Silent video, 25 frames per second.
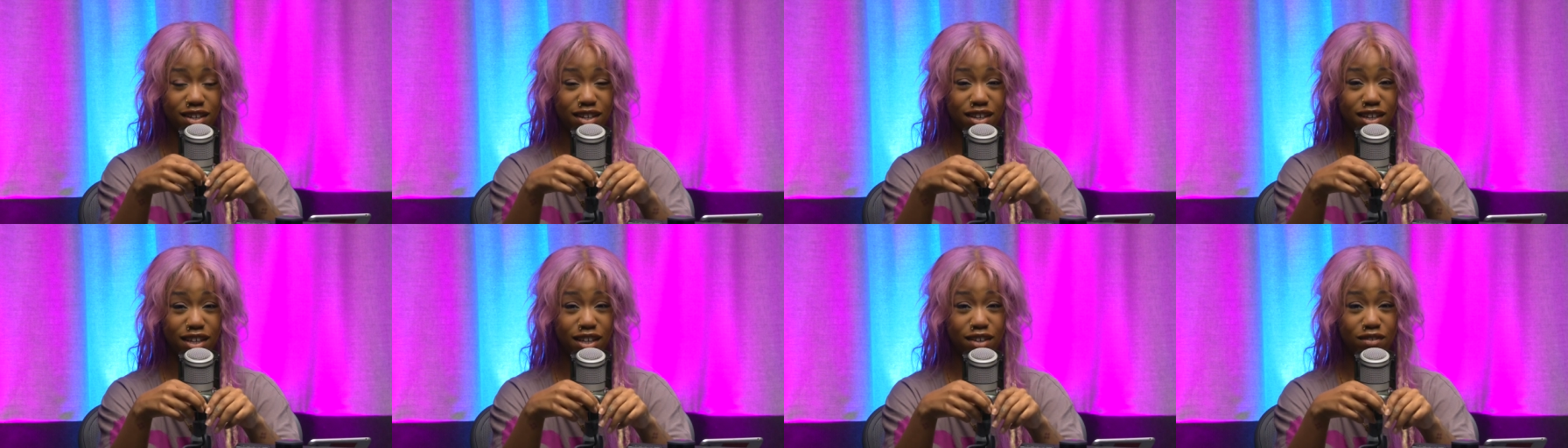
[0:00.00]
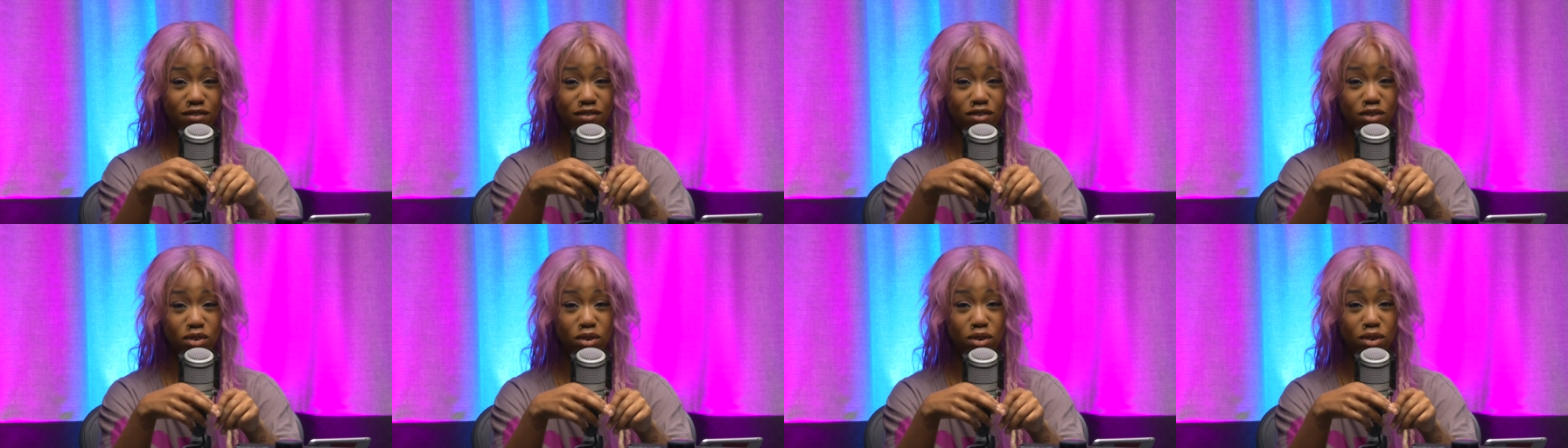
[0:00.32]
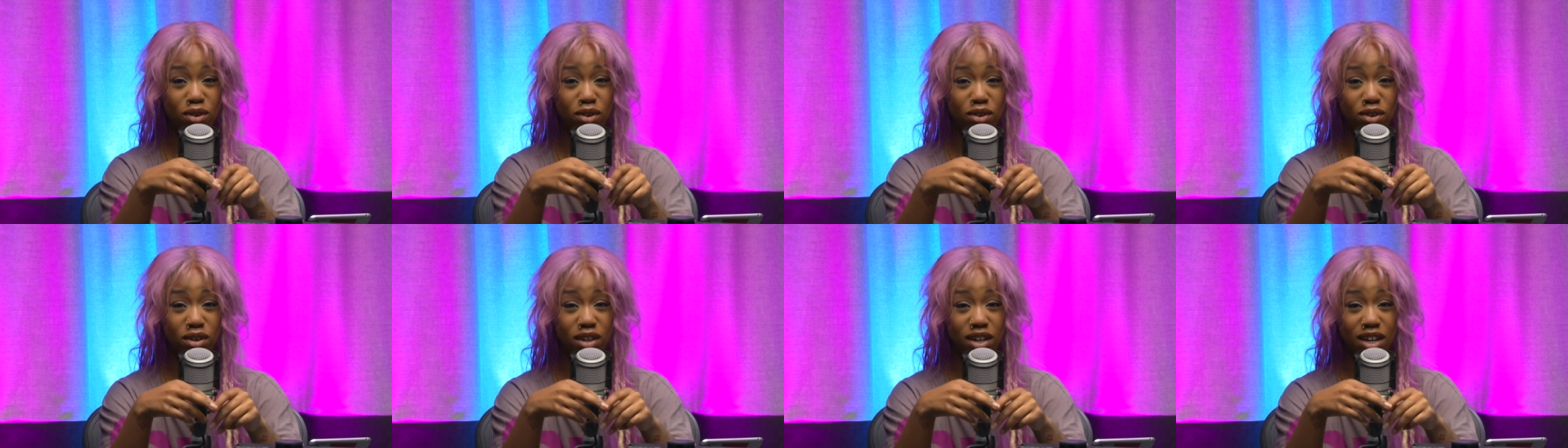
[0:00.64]
if
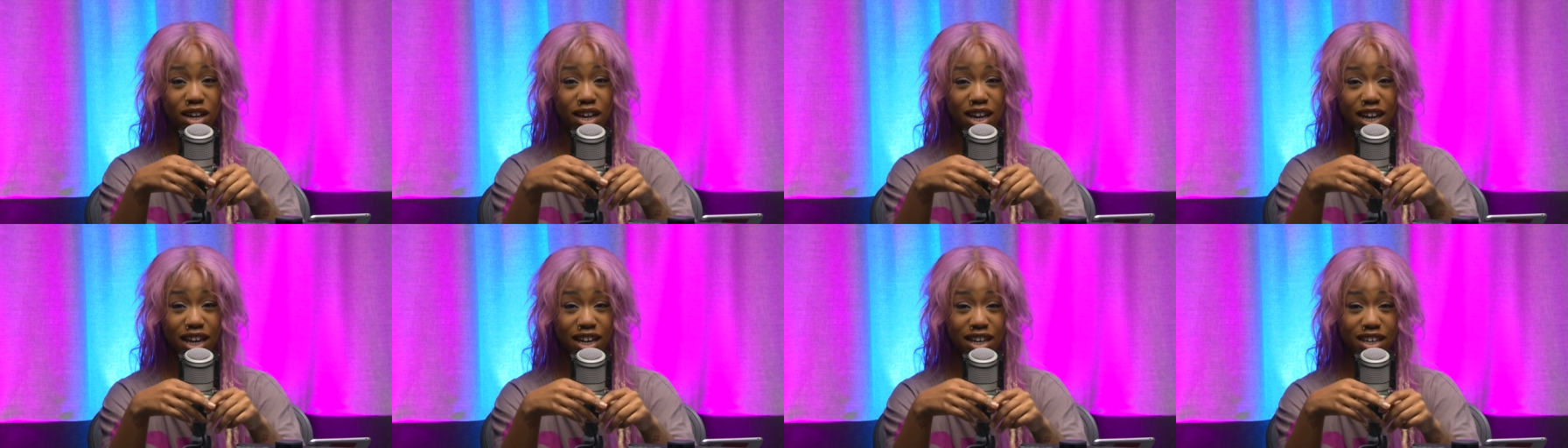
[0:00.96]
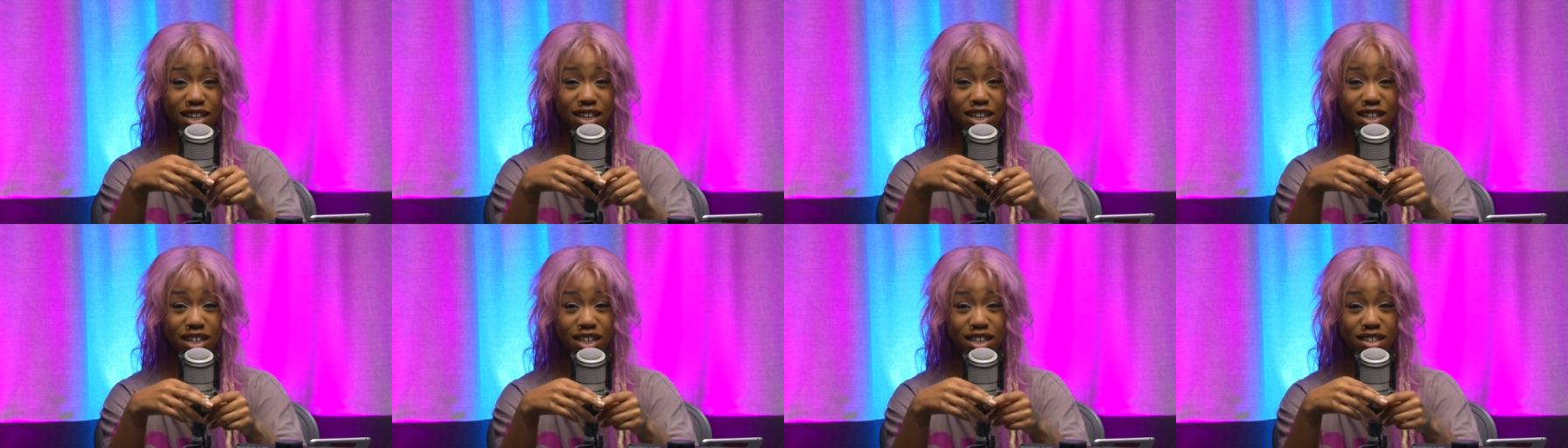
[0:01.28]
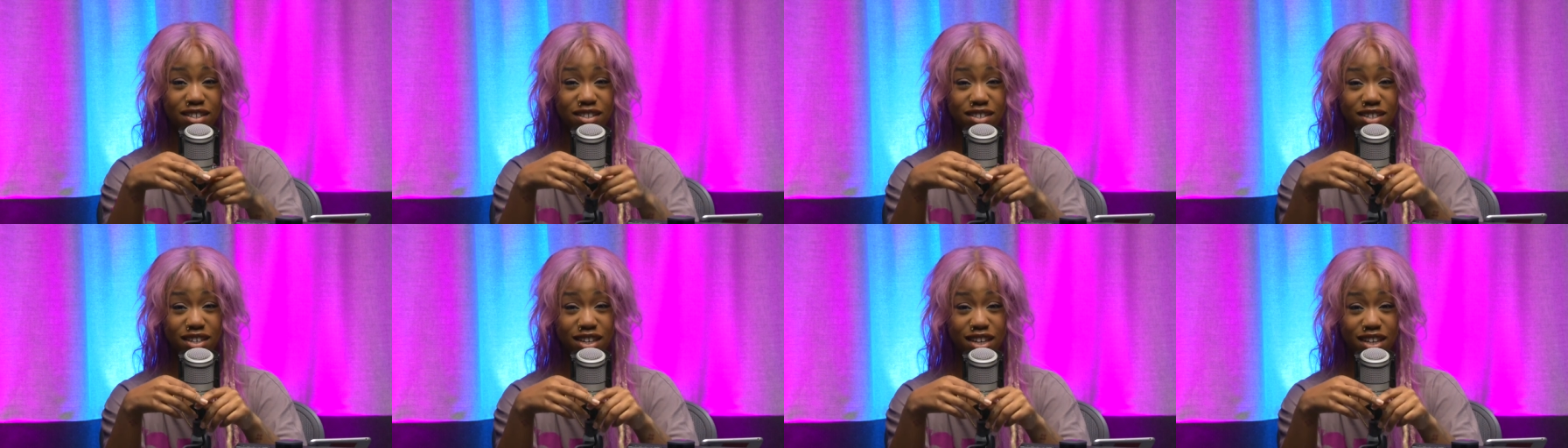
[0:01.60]
you're likely to